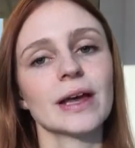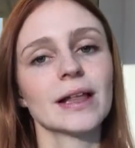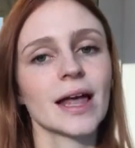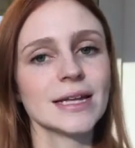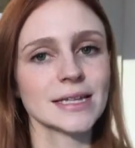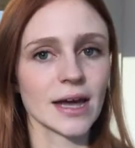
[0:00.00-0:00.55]
their
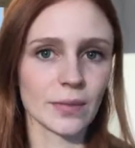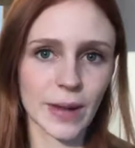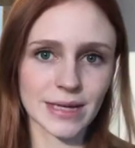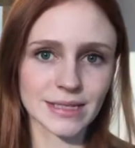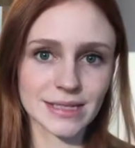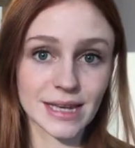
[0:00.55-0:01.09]
client
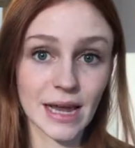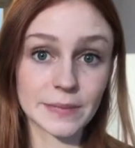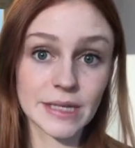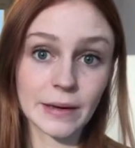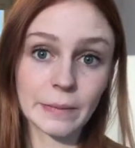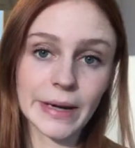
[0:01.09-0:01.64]
database is kept
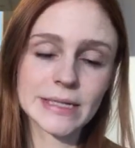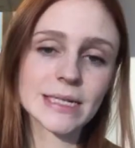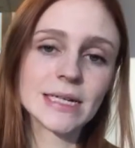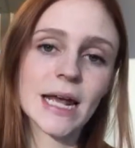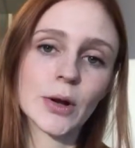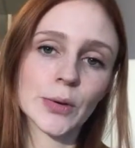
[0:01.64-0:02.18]

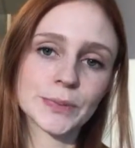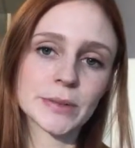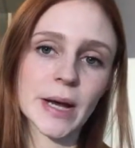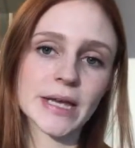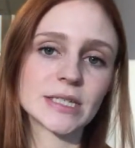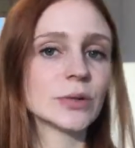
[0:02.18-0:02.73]
segmented and
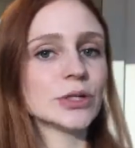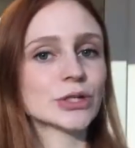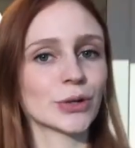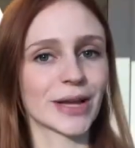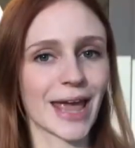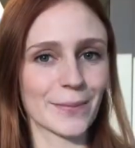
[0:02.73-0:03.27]
optimized to
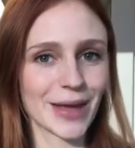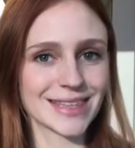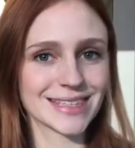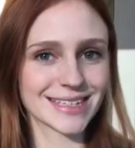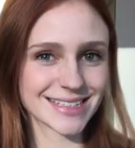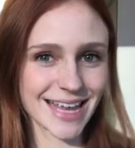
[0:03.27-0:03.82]
ensure
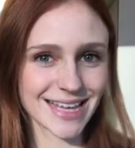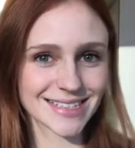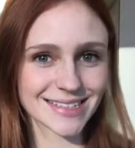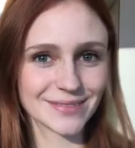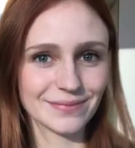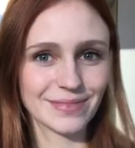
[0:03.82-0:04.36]
campaign
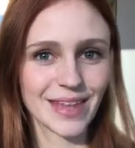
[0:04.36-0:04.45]
success.